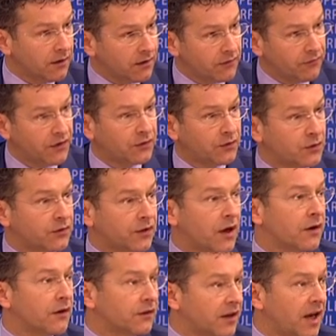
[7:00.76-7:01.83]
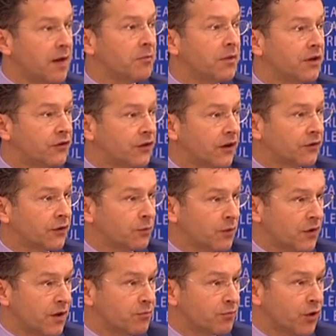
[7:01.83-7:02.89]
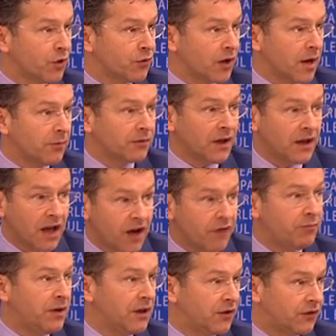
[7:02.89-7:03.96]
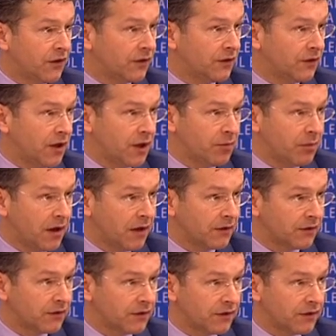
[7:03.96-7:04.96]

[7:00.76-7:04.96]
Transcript: fiscal targets can be adjusted within programs and have been adjusted in the past.